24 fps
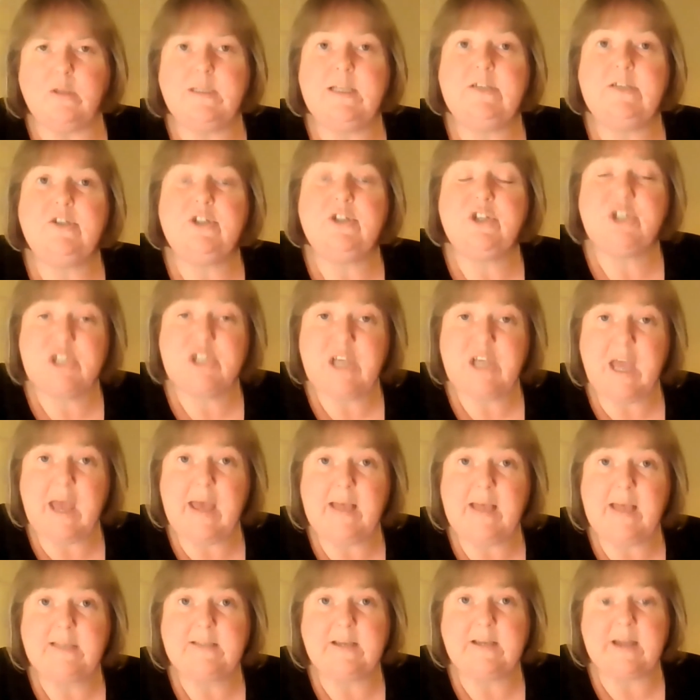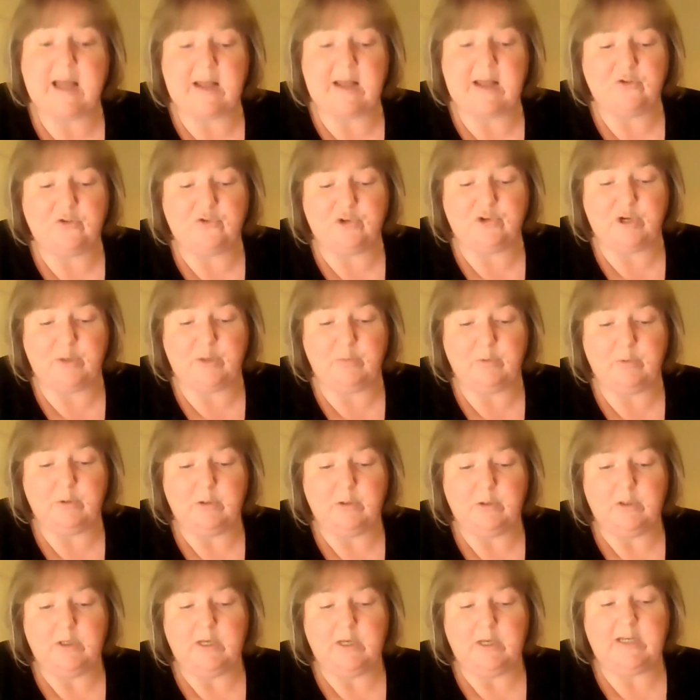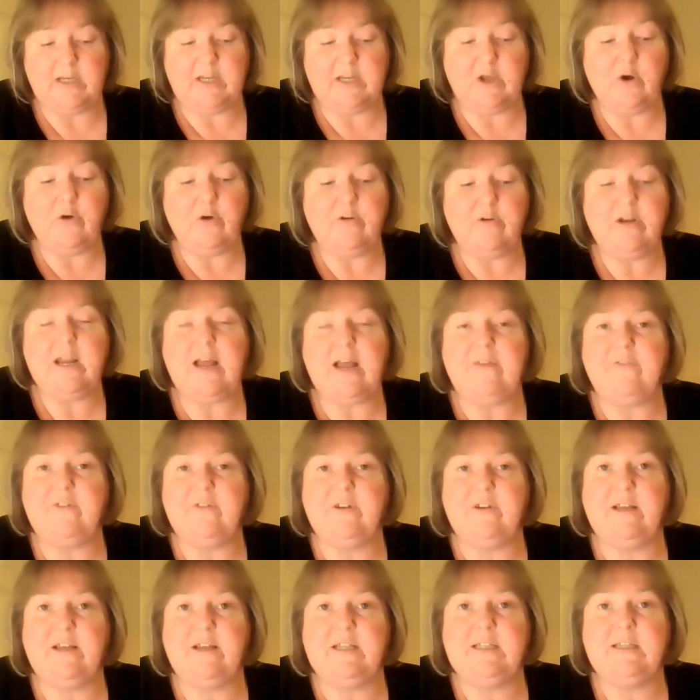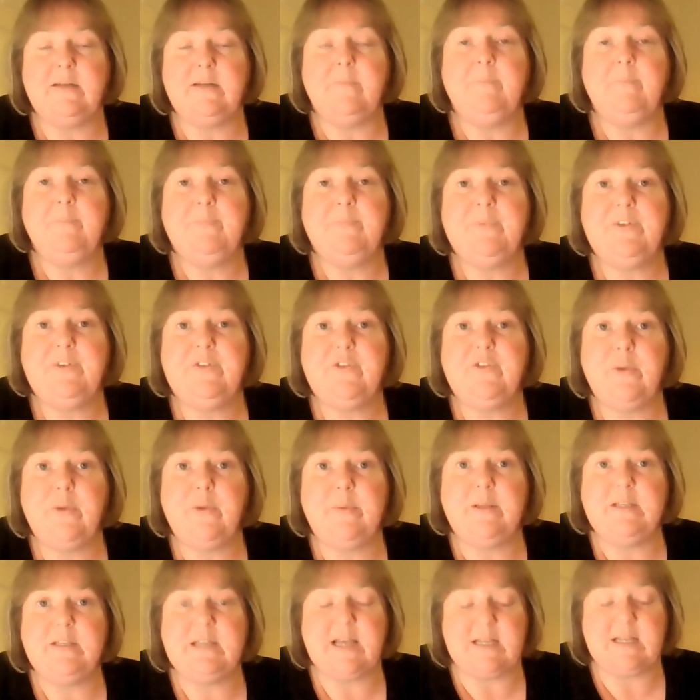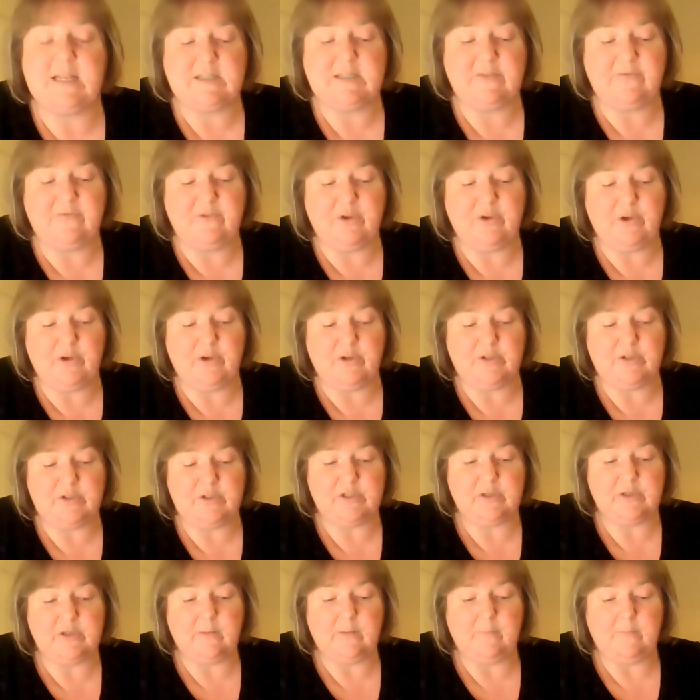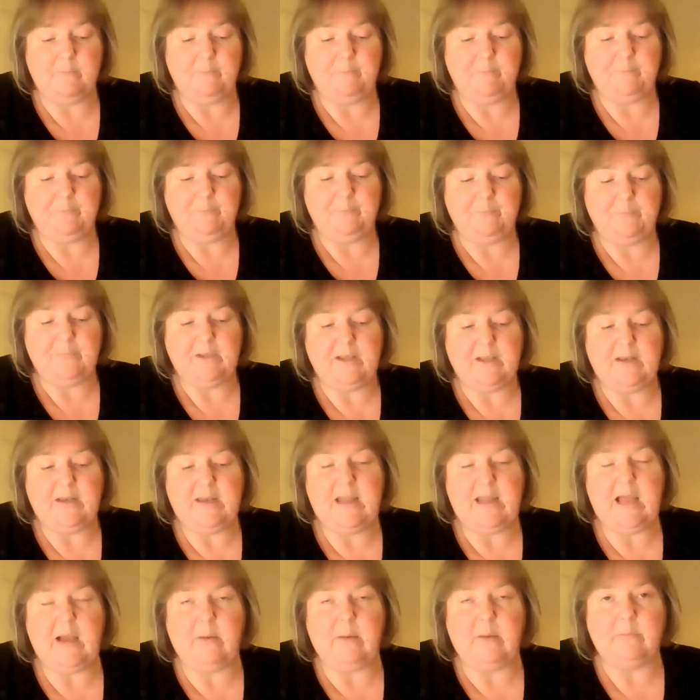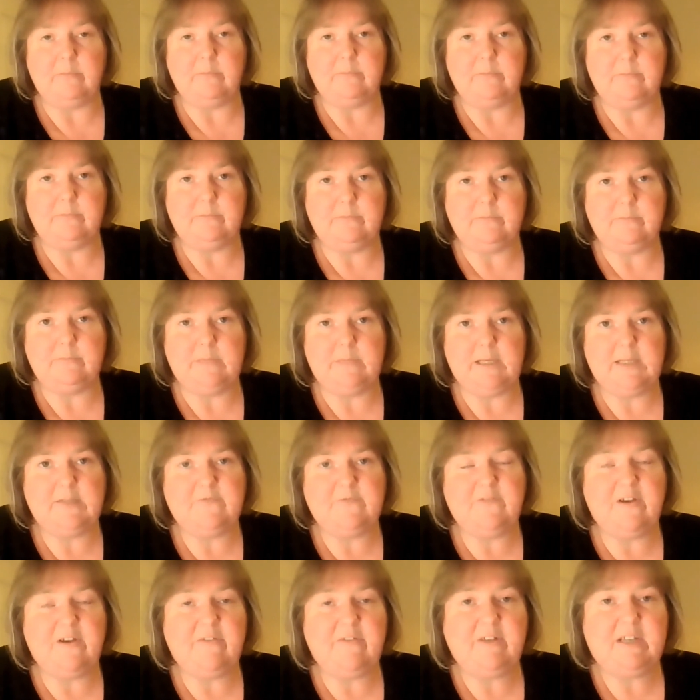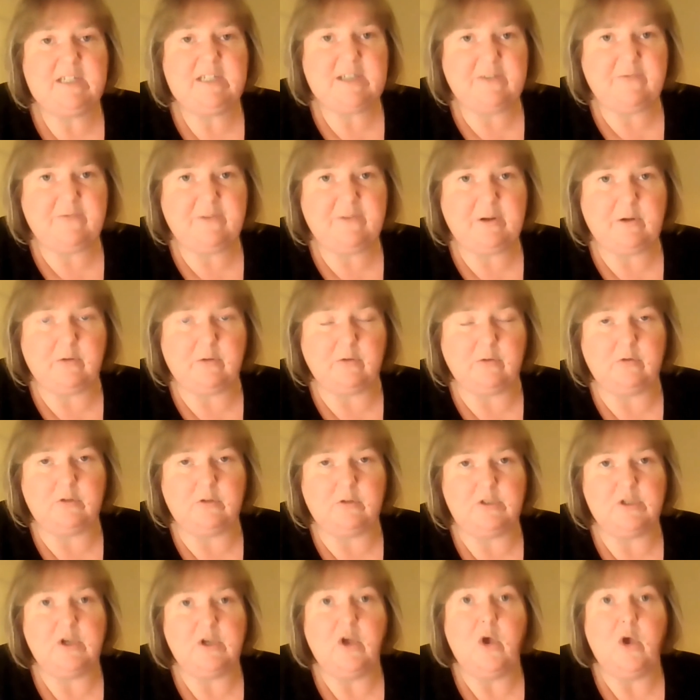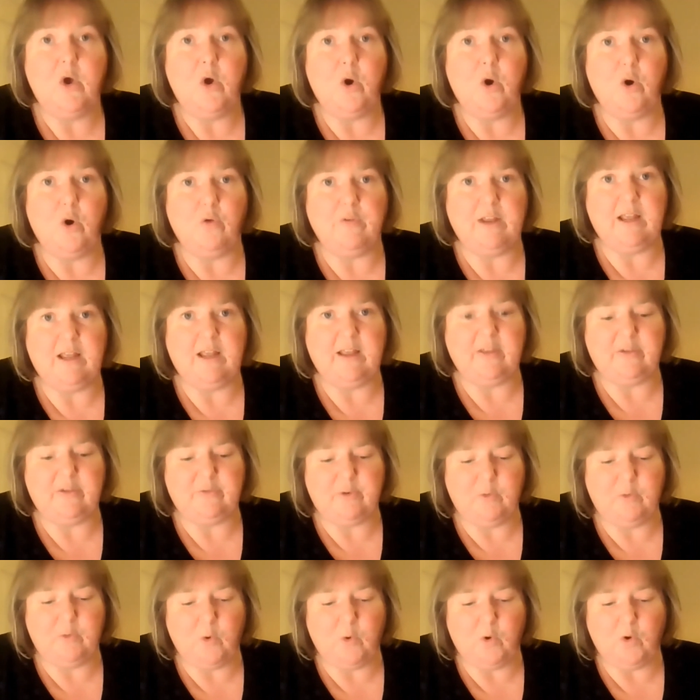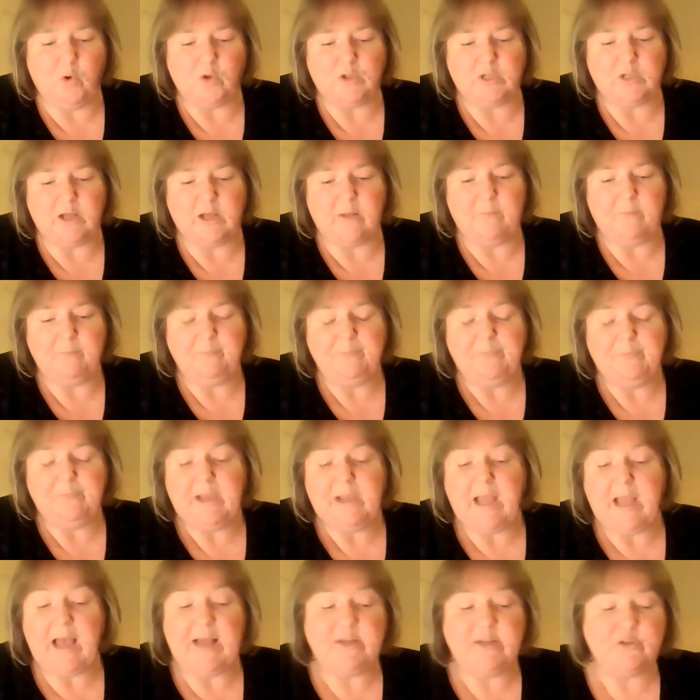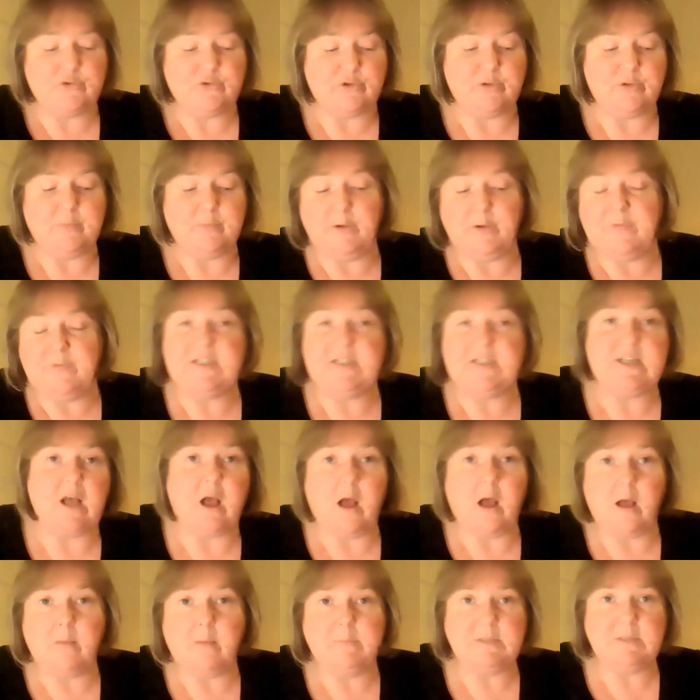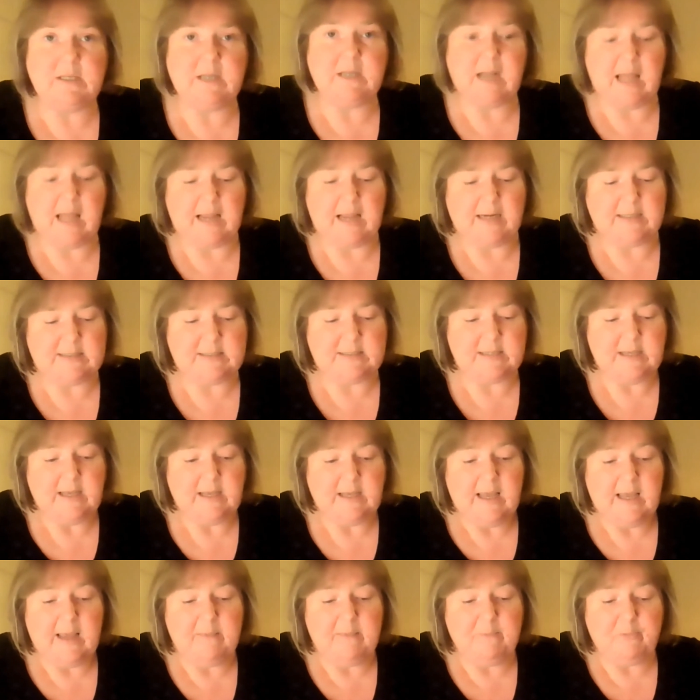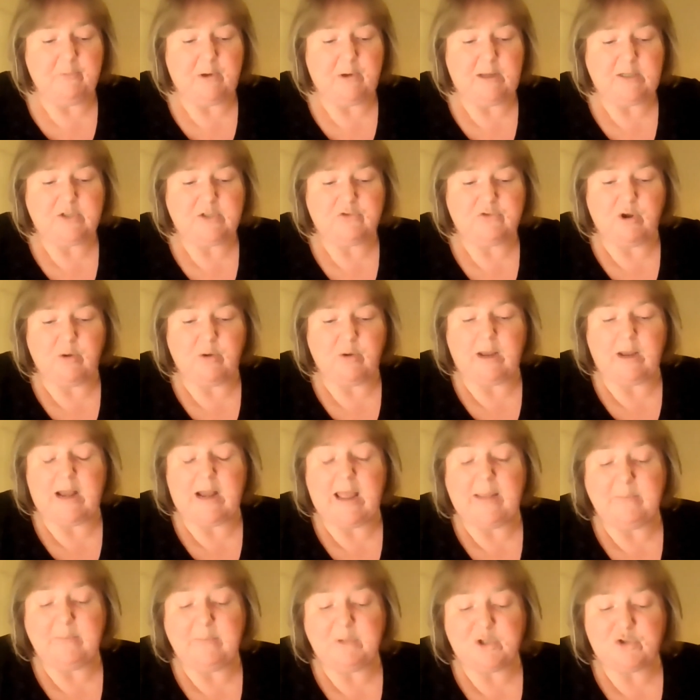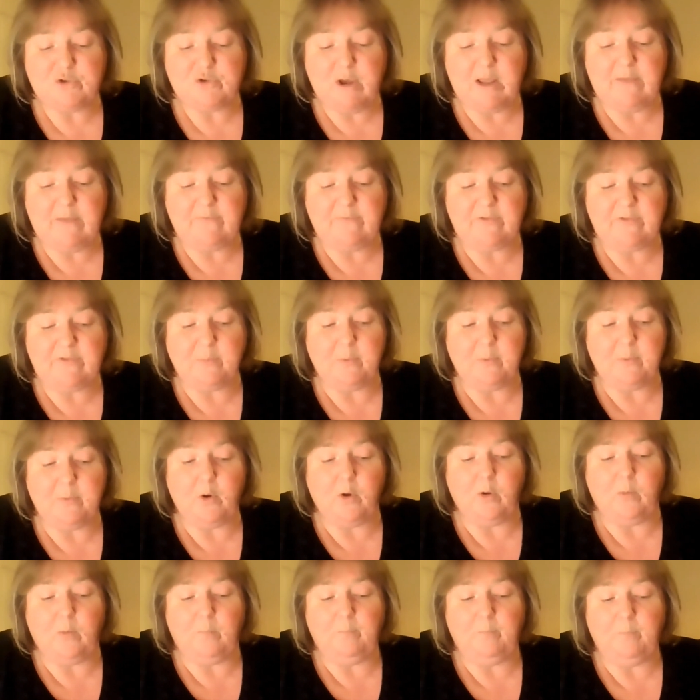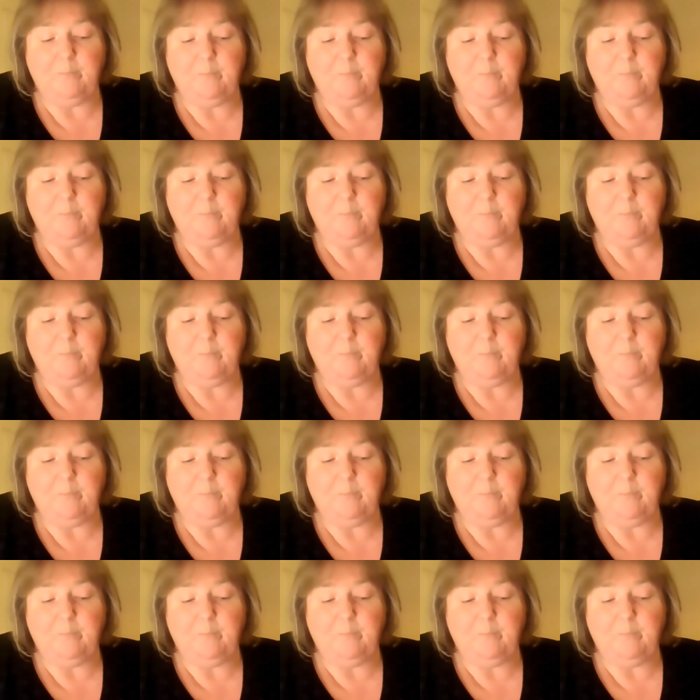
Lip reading: it's to share, said Andrew, and he hurried after it, determined to get it first. Now, it's very difficult hurrying through water. Andrew moved his arms and legs in breaststroke and aimed straight for the ball.